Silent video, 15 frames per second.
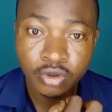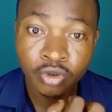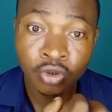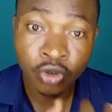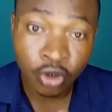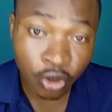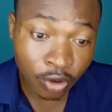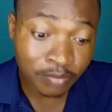
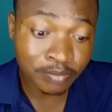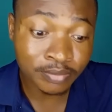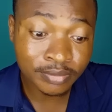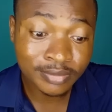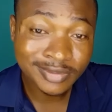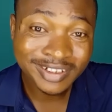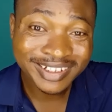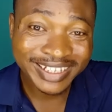
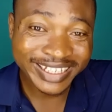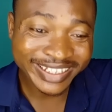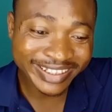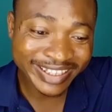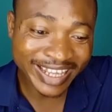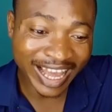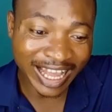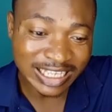whom
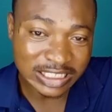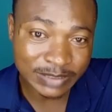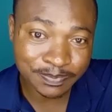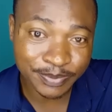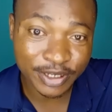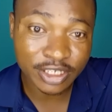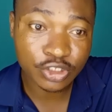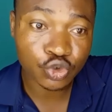their
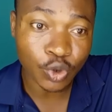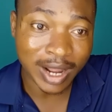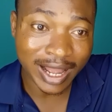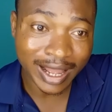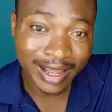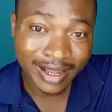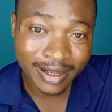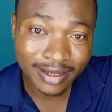
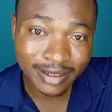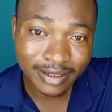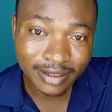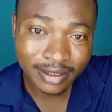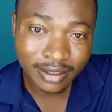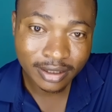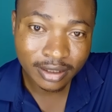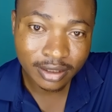spiritual
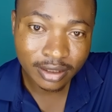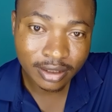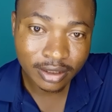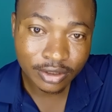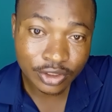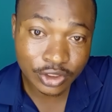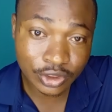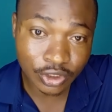
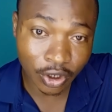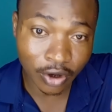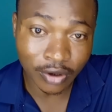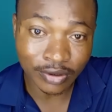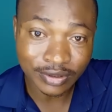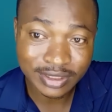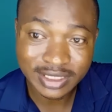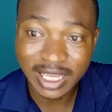
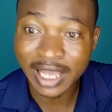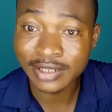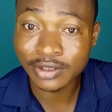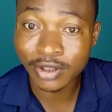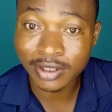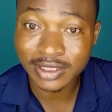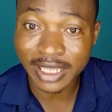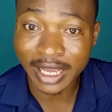sons
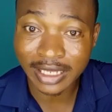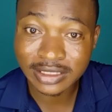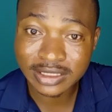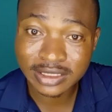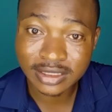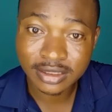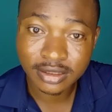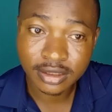and
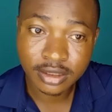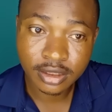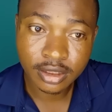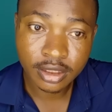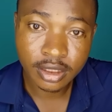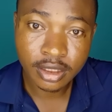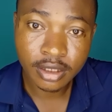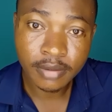daughters
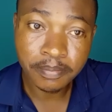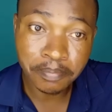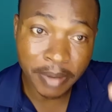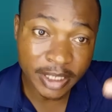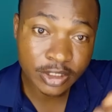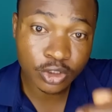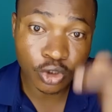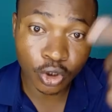
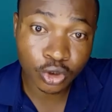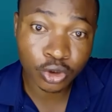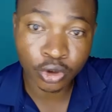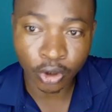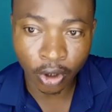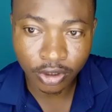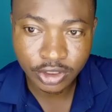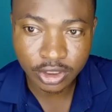
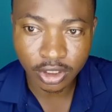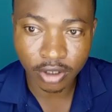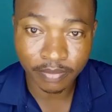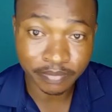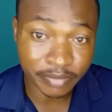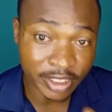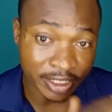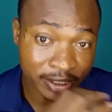bestowed trust
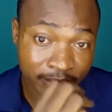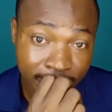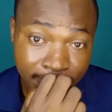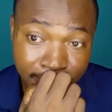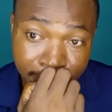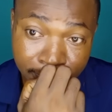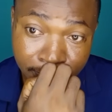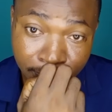on me.
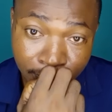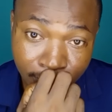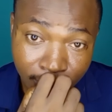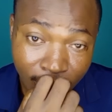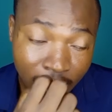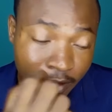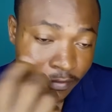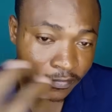
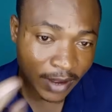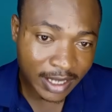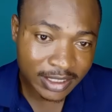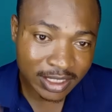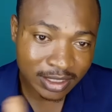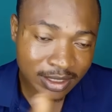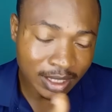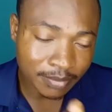
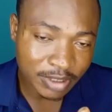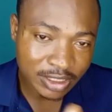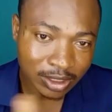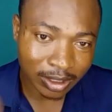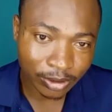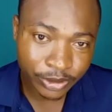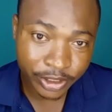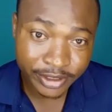Fighting them
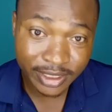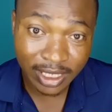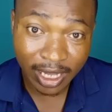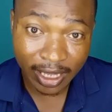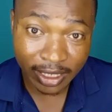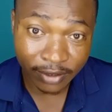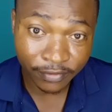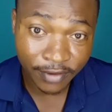is just
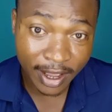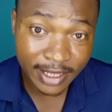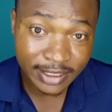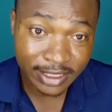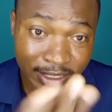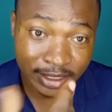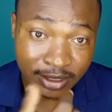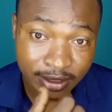like
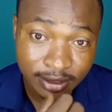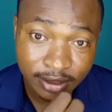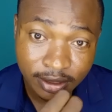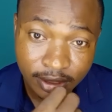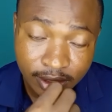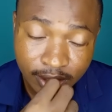fighting